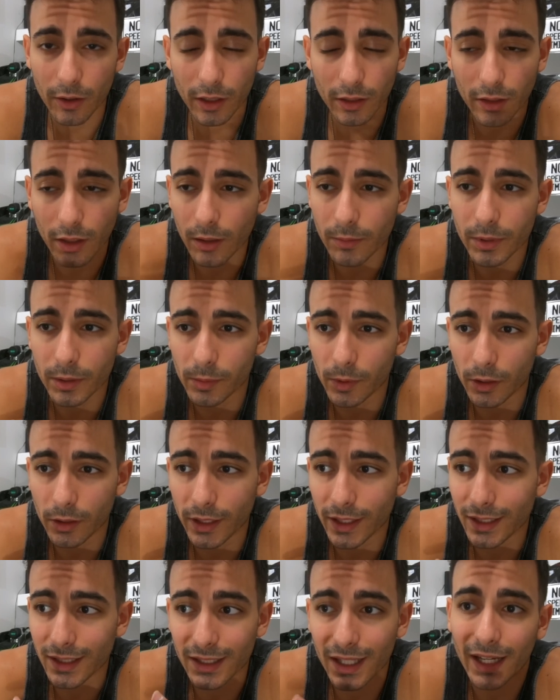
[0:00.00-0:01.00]
A lot of people are
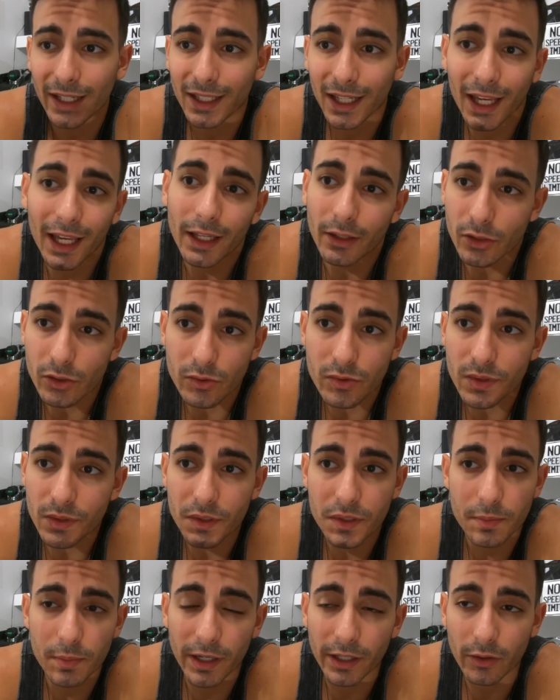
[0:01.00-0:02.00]
like, I can't use
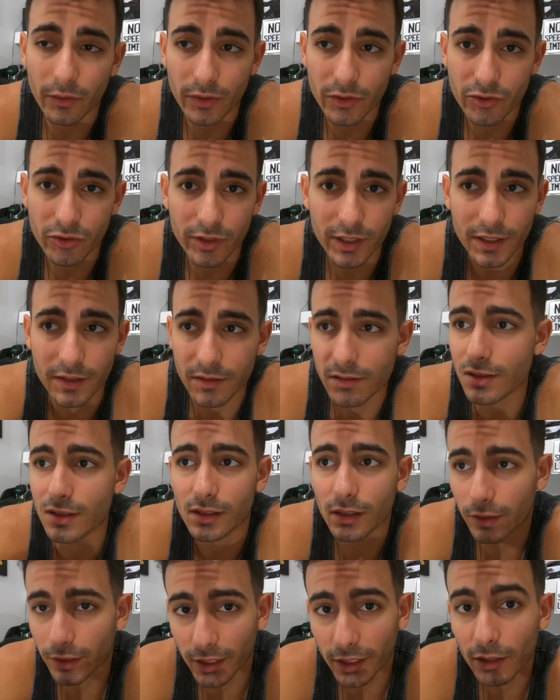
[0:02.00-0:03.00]
this bike on the streets, it's
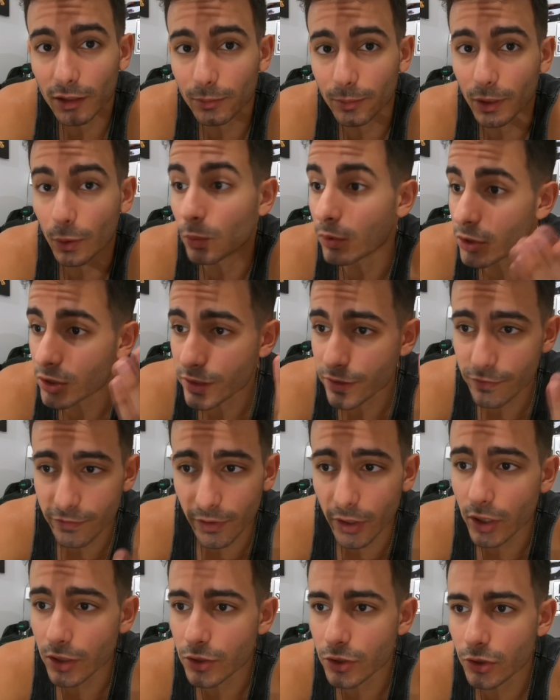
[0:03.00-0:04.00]
gonna kill me, which is
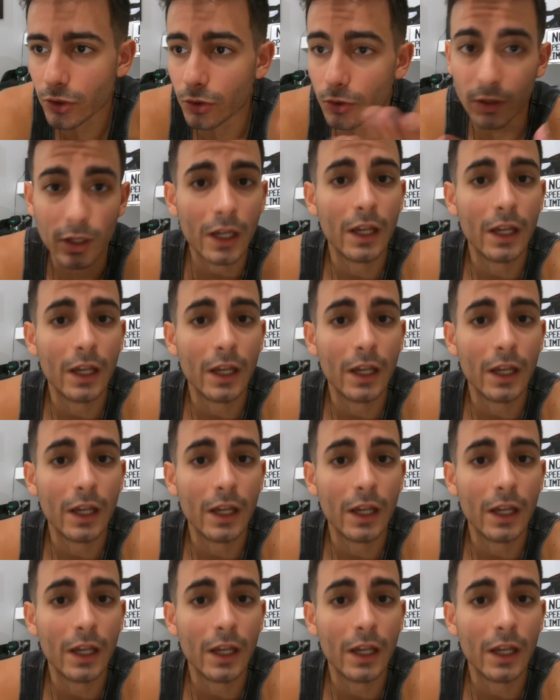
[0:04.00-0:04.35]
very true.